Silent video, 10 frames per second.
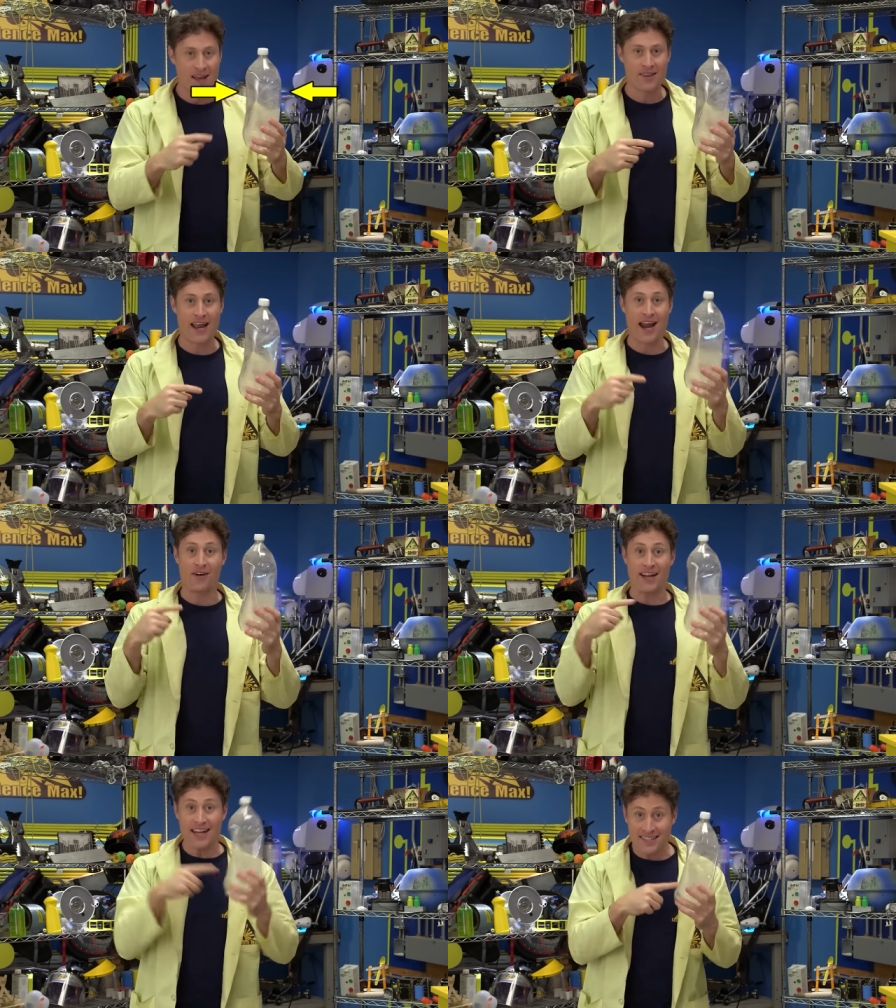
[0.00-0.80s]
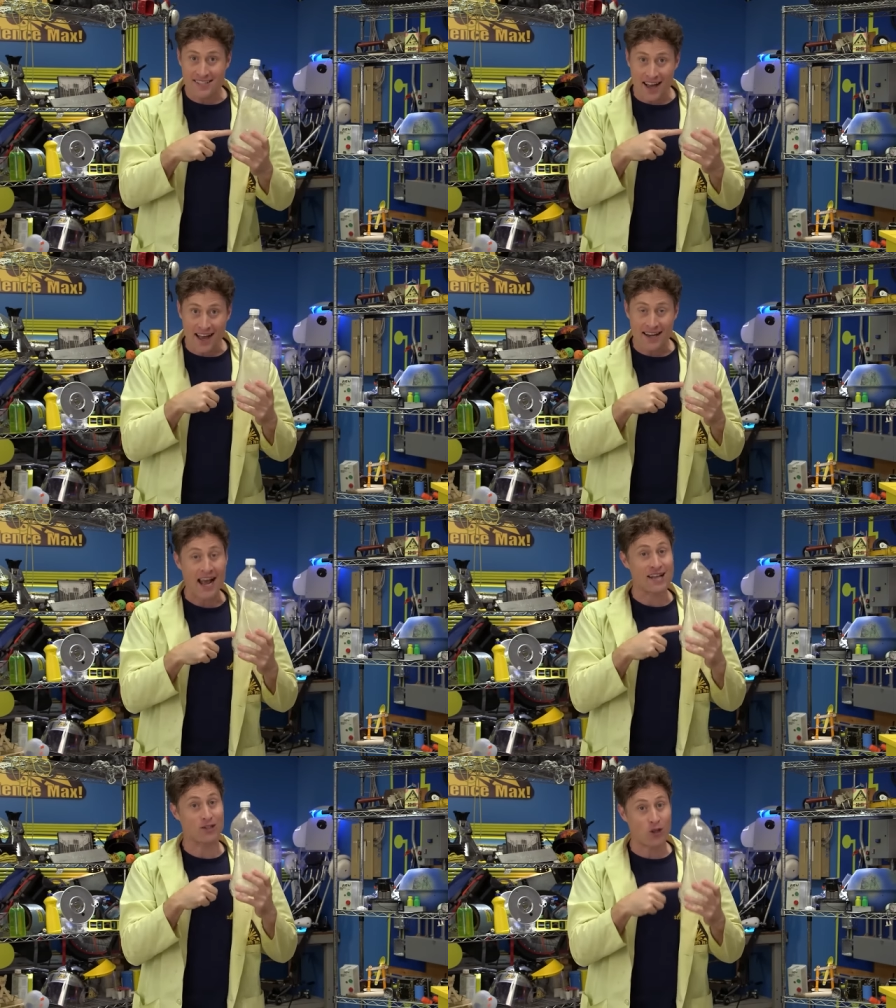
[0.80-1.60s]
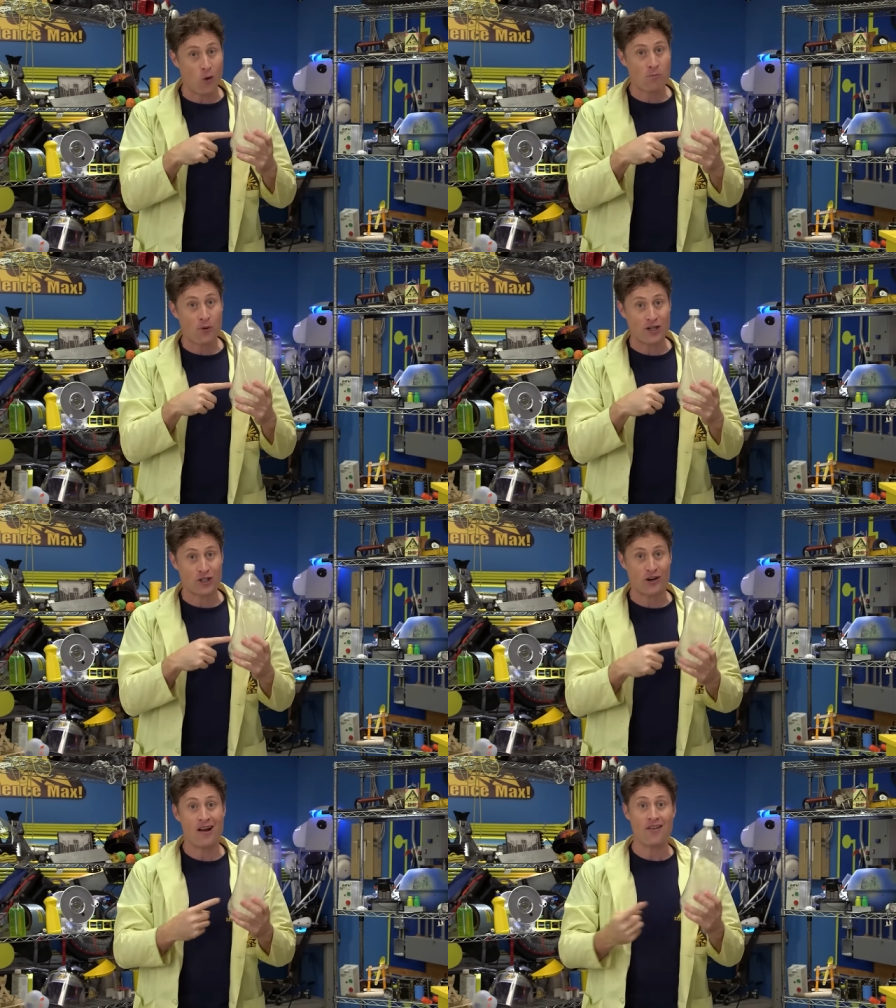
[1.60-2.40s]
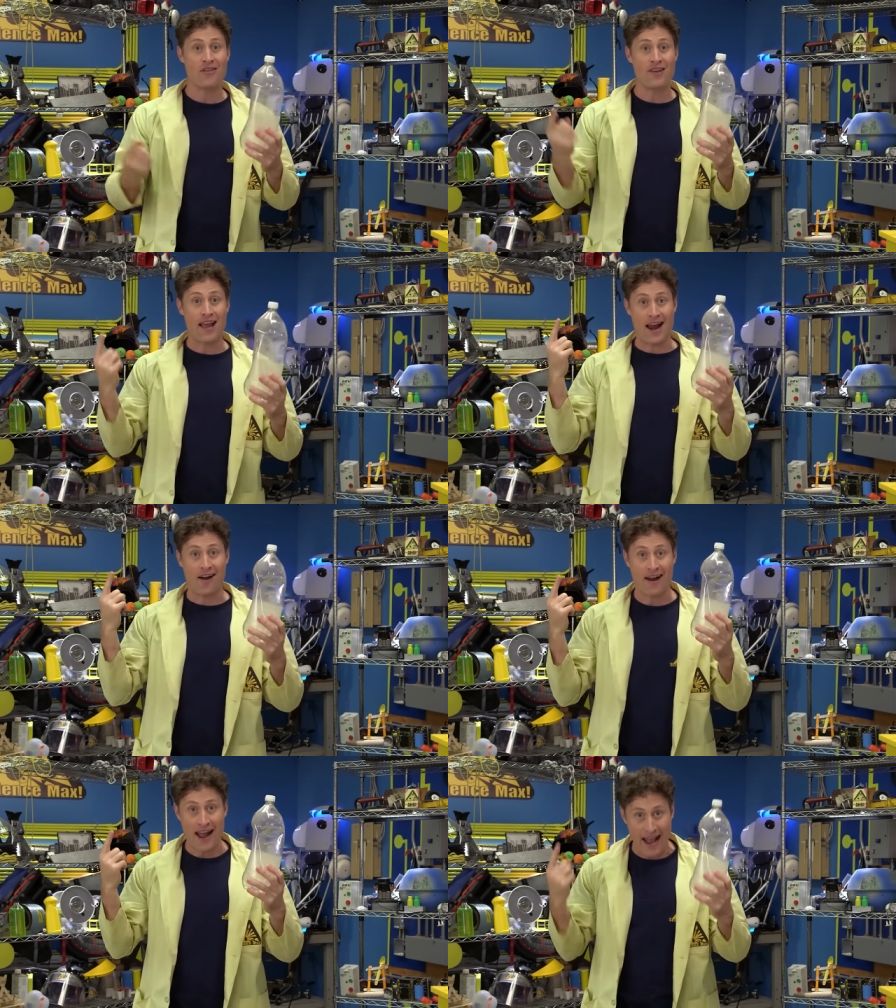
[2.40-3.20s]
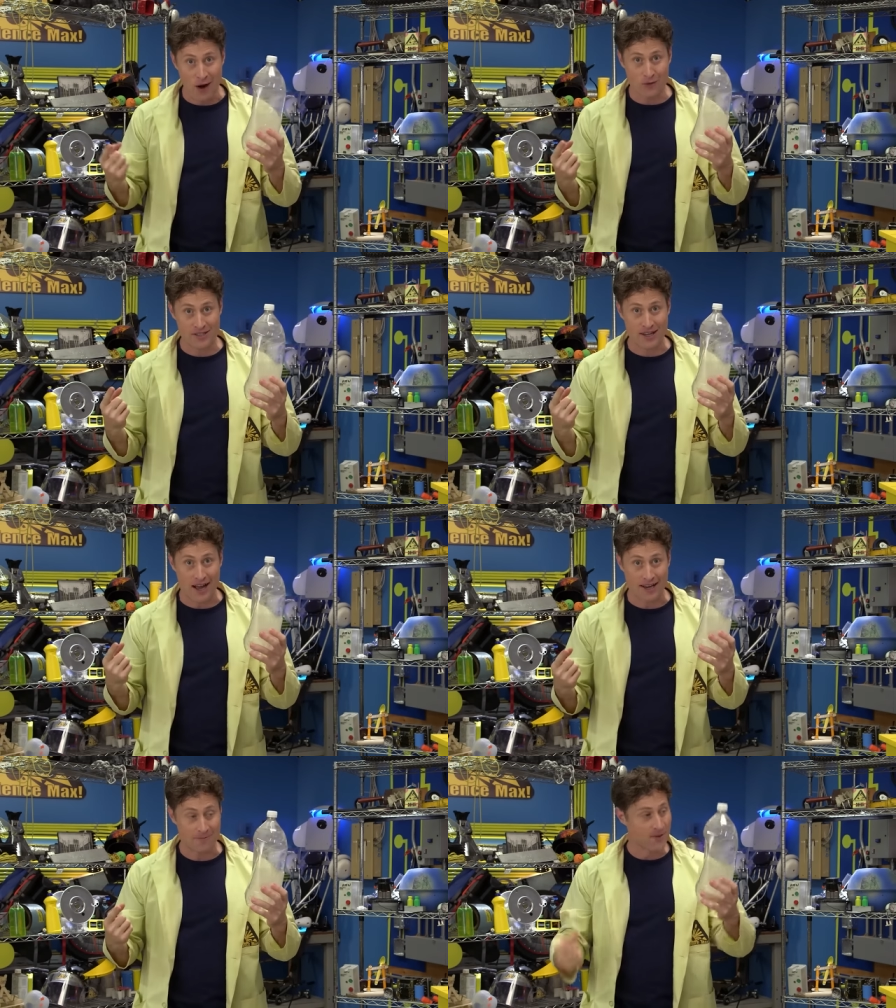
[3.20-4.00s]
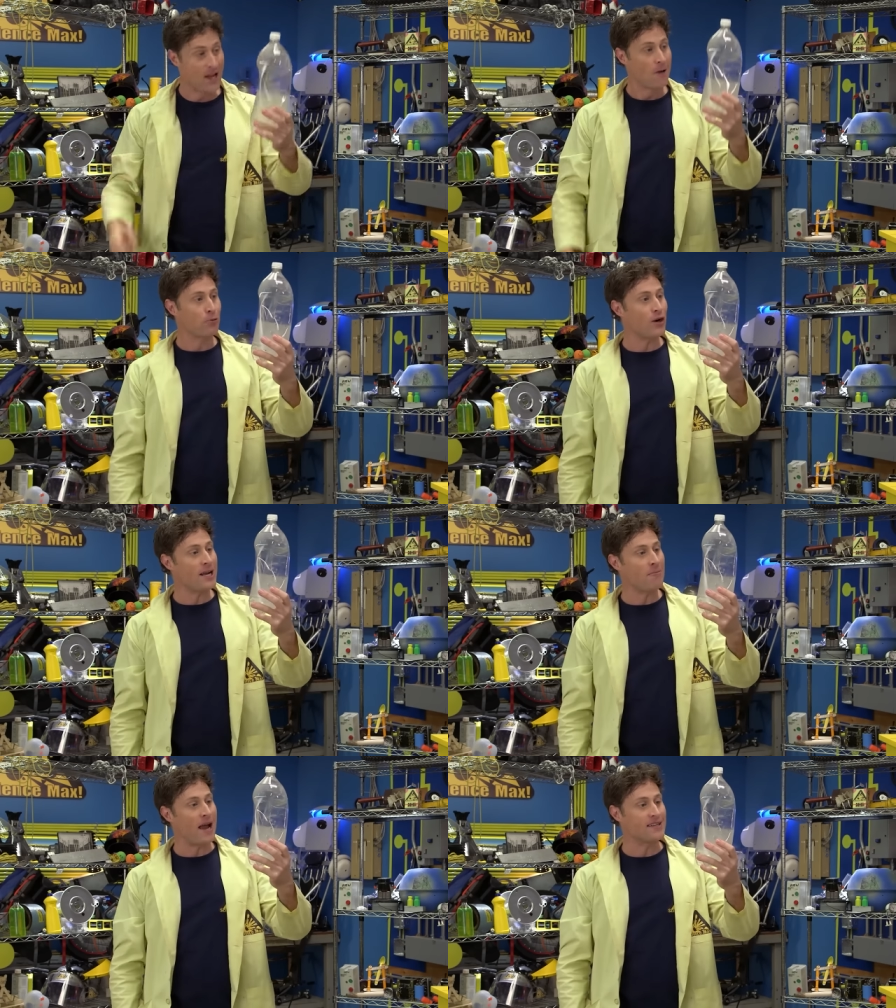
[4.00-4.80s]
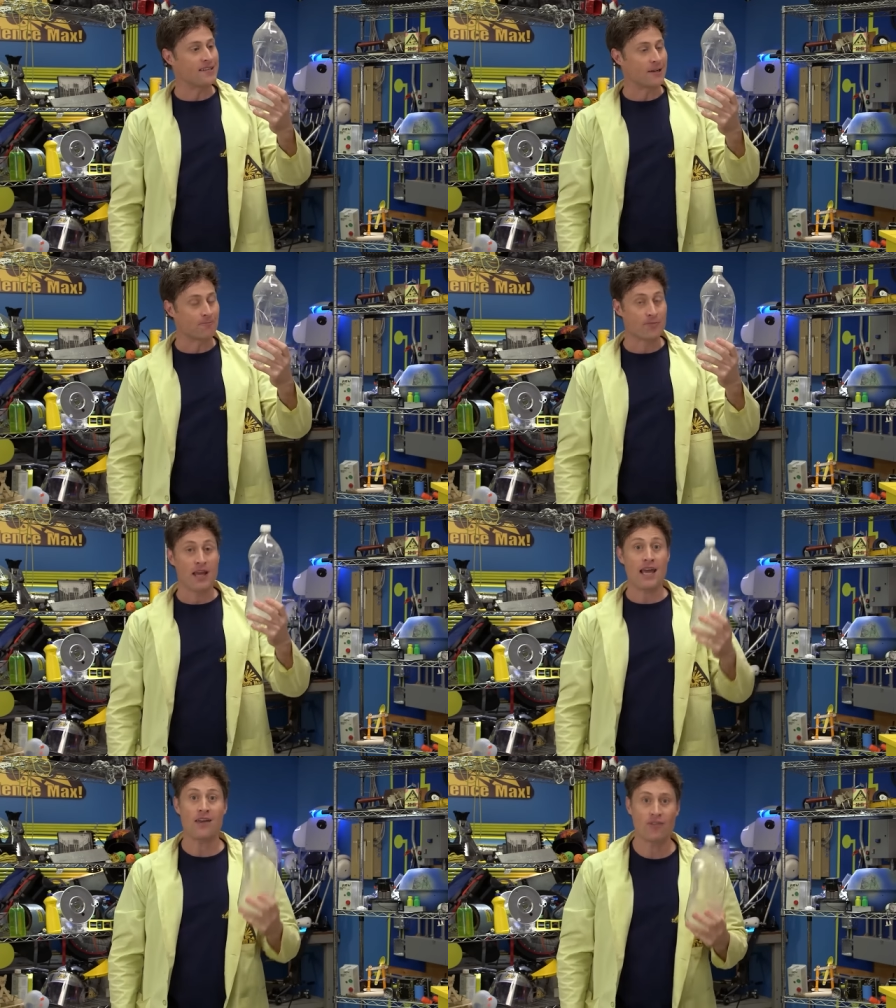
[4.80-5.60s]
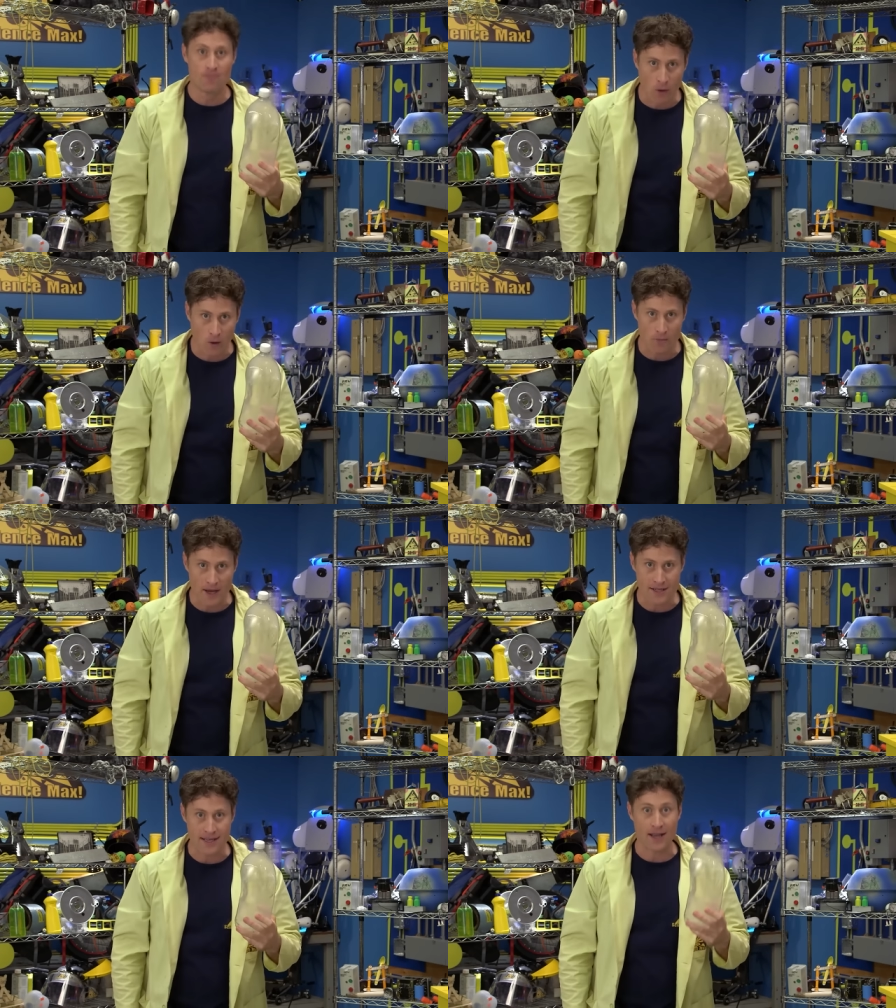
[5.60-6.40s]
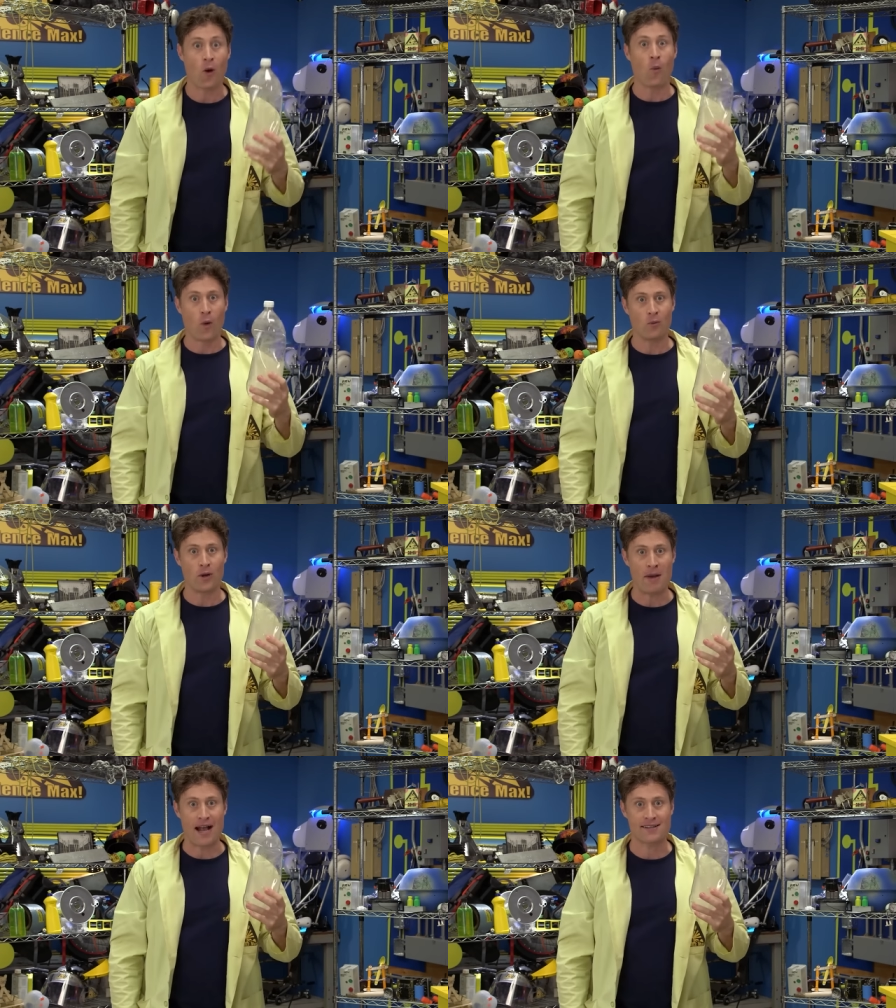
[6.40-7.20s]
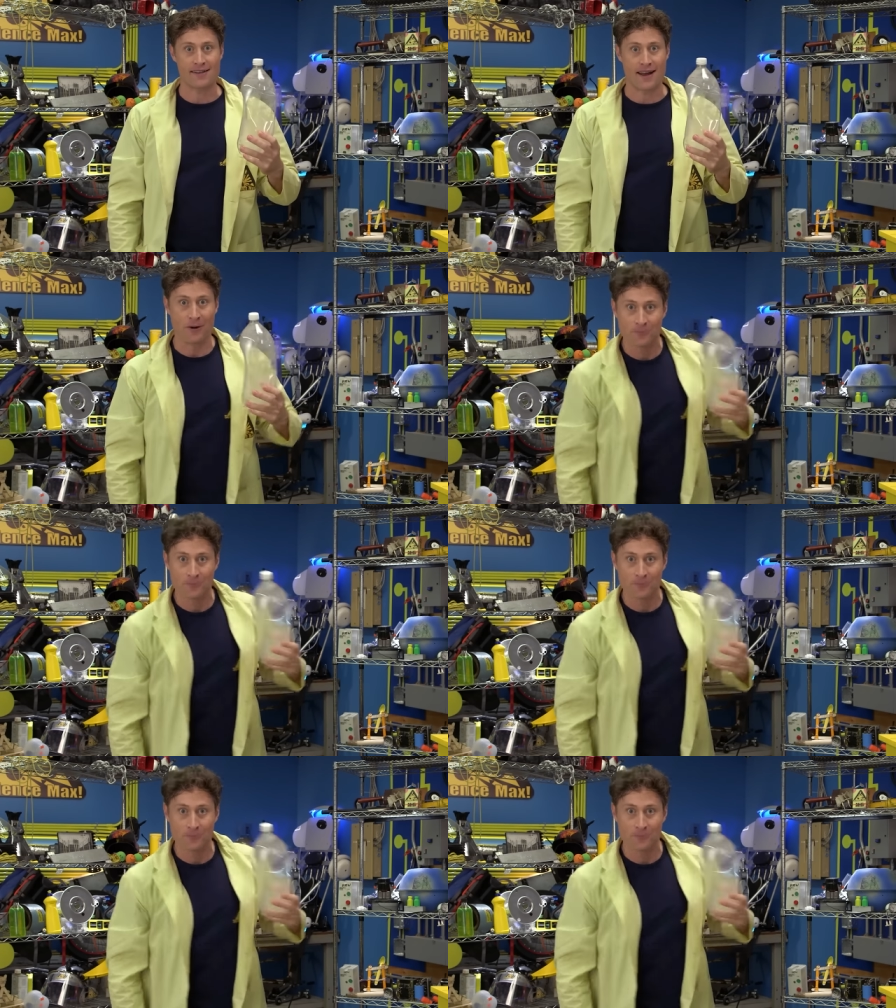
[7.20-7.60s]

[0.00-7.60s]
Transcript: The air inside has a lower pressure than the air outside. Pretty amazing. Even more amazing when we max it out.